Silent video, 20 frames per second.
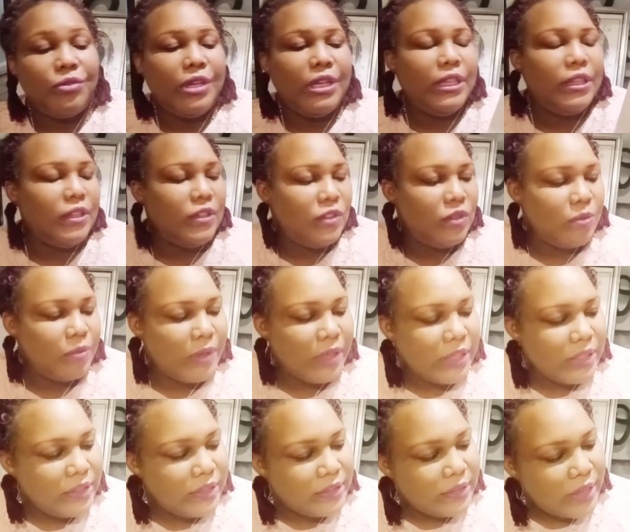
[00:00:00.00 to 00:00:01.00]
to read this
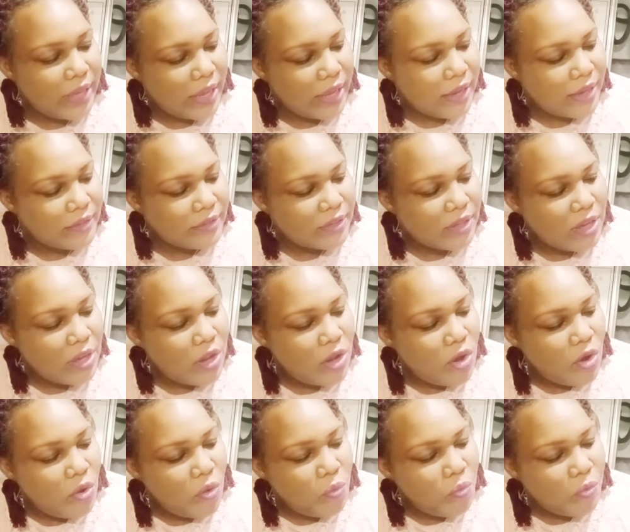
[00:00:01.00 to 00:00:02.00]
one. It says,
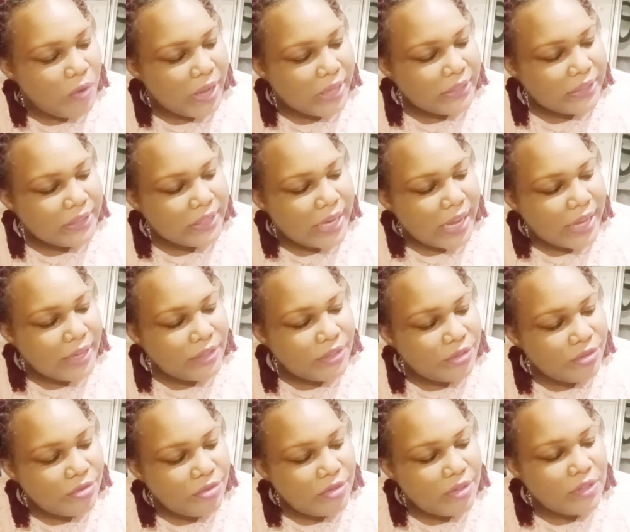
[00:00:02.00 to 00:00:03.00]
what did I
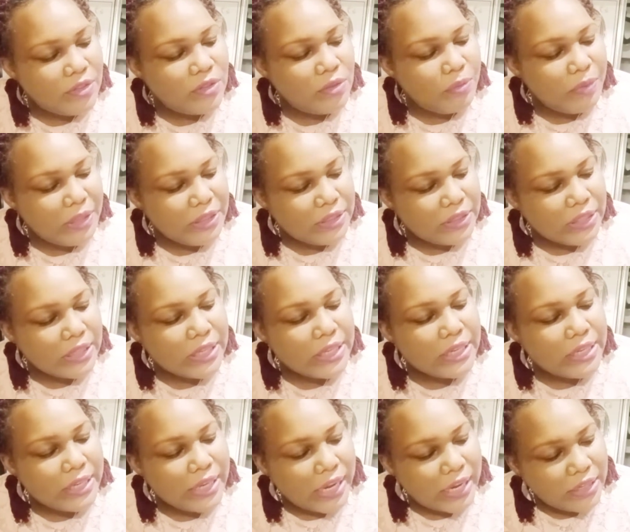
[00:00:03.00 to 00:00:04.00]
do this week to
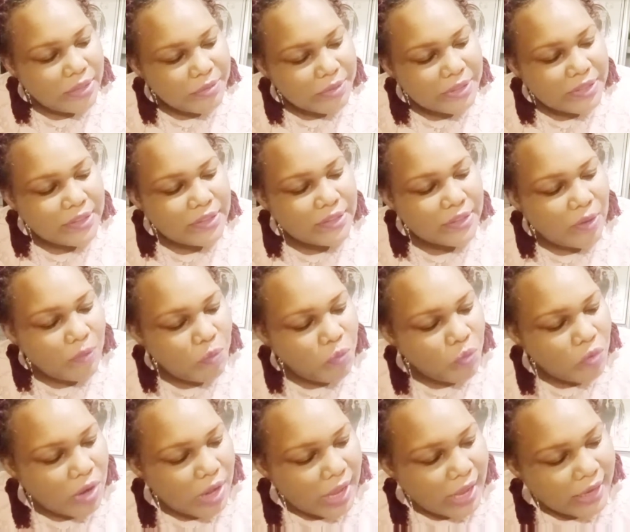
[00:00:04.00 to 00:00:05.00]
connect with
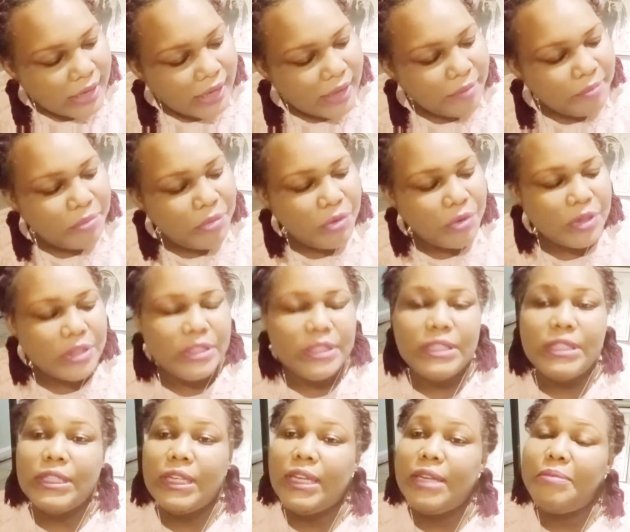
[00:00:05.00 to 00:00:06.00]
someone
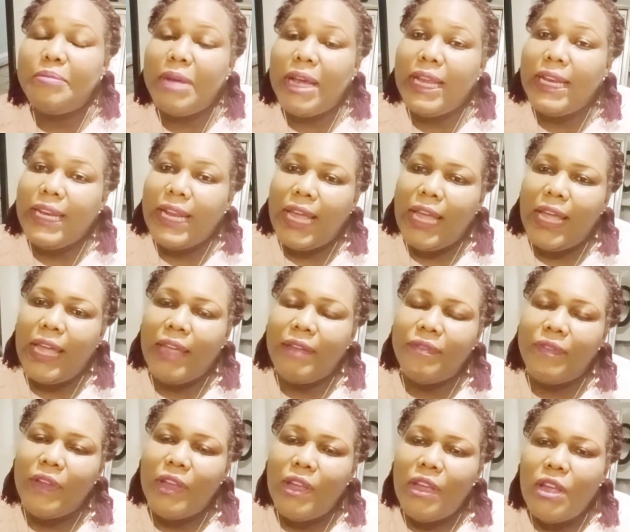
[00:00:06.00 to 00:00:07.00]
important in my
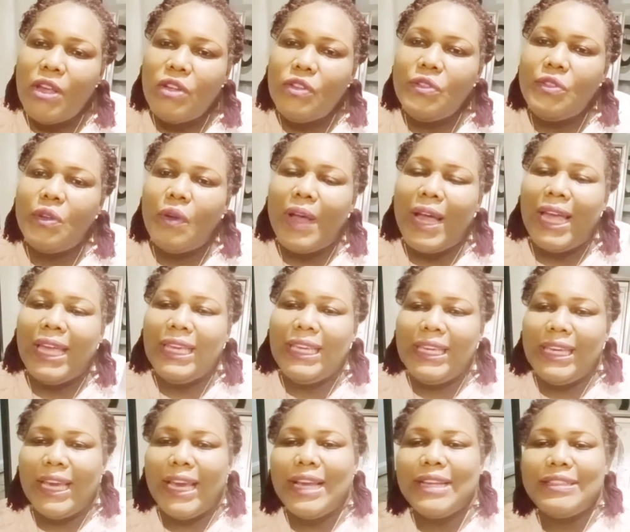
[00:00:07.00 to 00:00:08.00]
life? So I
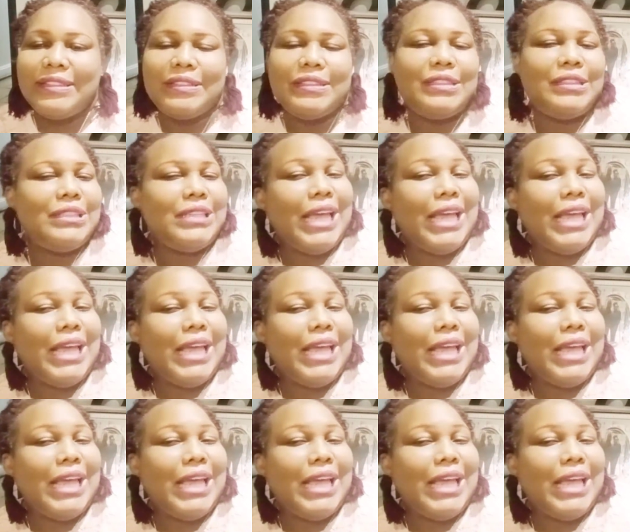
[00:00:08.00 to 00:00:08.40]
guess